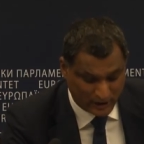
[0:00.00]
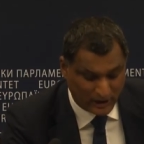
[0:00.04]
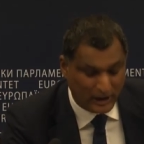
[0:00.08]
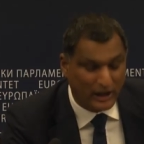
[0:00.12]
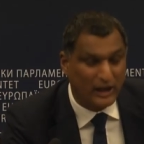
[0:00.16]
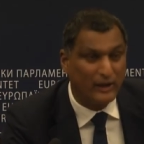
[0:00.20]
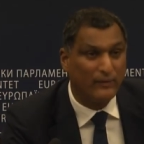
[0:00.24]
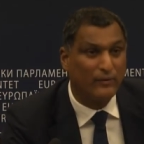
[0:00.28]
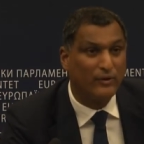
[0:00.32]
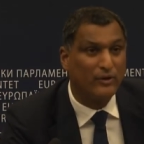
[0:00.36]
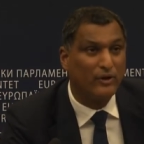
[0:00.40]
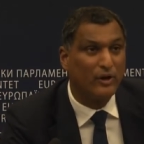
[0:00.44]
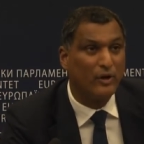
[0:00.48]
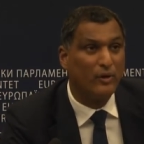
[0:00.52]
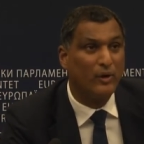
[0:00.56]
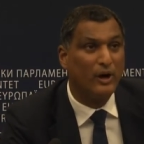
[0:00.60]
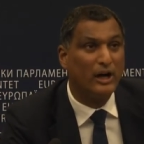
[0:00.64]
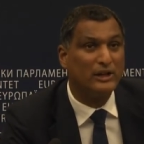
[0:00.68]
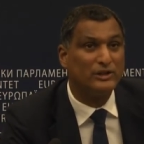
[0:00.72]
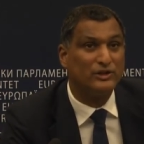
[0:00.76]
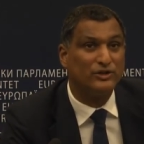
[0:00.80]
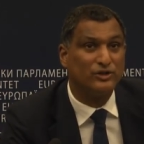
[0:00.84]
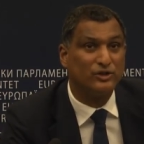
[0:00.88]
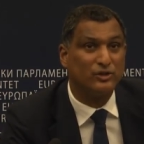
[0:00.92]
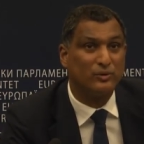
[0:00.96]
even though I
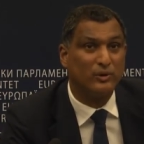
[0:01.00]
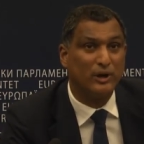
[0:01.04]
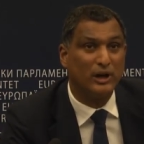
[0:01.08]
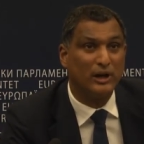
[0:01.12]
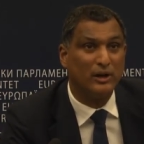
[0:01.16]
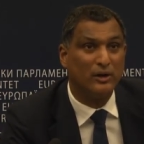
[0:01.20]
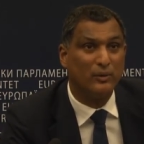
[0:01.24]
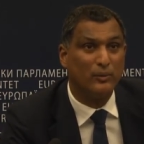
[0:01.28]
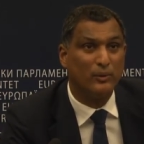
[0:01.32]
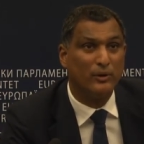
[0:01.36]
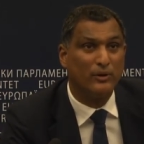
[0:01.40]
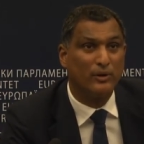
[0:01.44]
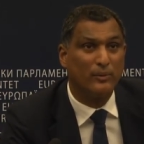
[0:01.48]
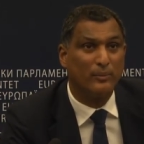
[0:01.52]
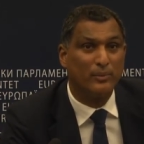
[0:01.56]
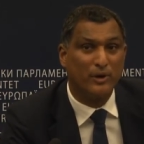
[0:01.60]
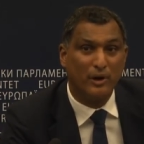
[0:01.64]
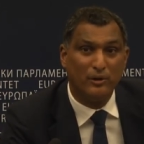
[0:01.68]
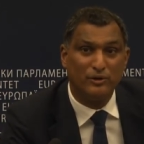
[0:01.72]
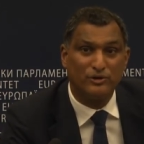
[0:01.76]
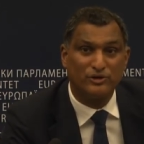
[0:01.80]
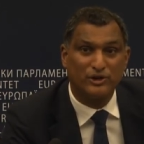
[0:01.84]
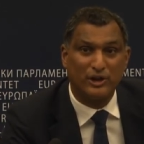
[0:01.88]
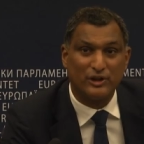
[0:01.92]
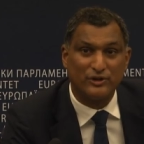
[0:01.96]
disagreed with the
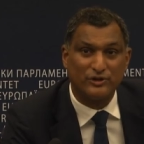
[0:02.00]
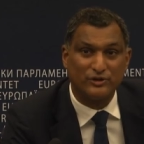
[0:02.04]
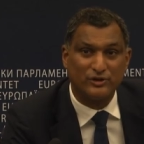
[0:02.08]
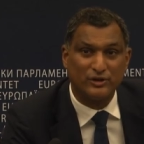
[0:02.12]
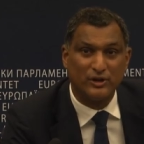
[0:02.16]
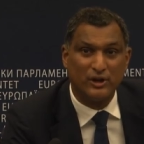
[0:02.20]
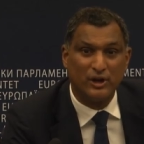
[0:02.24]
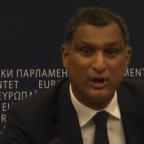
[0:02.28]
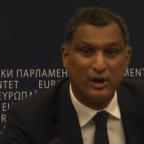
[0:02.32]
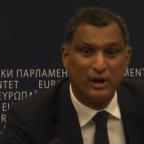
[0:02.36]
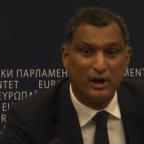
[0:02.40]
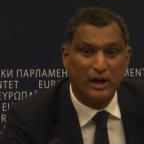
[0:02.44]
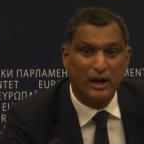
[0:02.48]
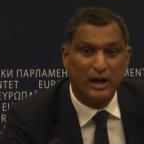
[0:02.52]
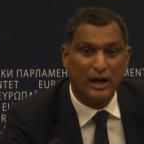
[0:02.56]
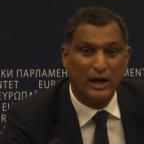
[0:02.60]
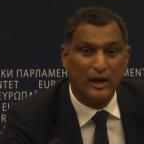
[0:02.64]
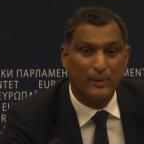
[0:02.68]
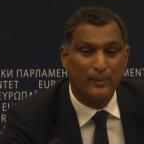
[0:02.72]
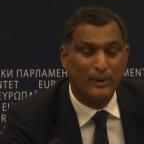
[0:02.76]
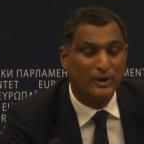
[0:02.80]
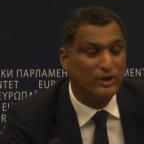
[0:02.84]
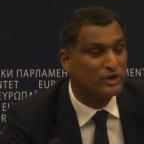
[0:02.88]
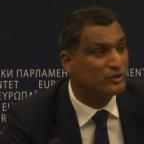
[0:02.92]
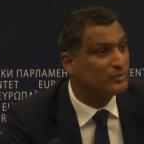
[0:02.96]
process
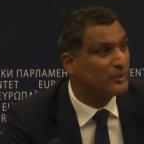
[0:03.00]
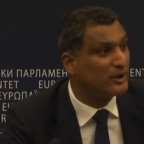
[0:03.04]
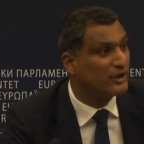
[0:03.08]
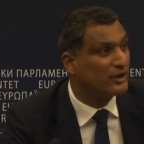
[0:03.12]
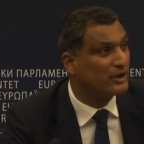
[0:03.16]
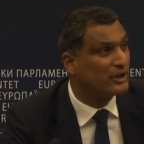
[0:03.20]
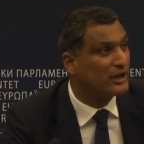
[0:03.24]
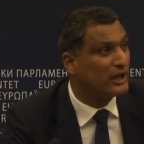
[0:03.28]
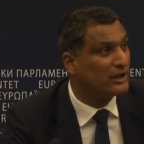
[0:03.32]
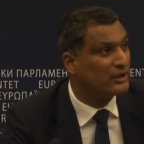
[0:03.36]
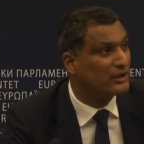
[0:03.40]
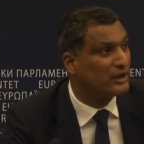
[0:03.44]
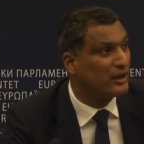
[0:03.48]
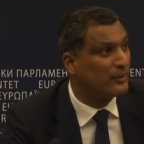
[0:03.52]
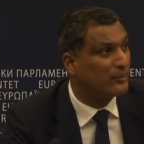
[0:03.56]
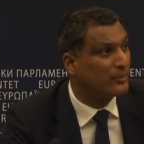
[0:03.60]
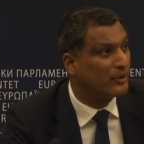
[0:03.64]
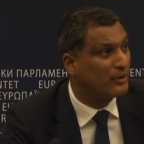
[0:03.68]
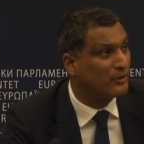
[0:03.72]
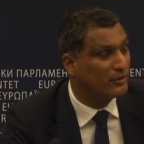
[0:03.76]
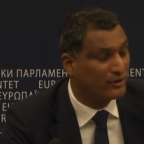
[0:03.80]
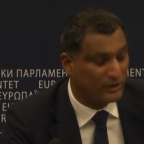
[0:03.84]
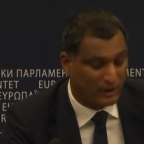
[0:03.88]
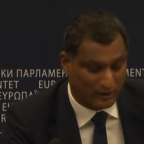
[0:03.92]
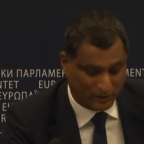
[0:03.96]
and the Spitzenkandidat
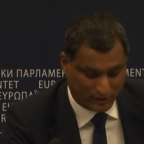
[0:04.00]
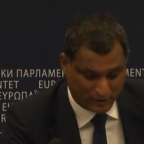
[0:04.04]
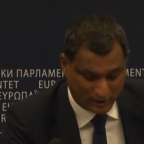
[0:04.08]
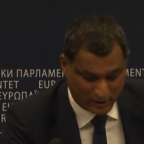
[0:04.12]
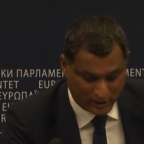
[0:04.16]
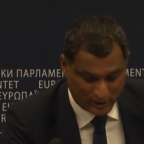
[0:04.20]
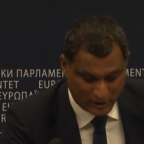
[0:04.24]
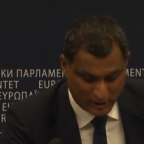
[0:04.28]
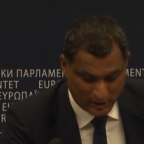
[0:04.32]
process.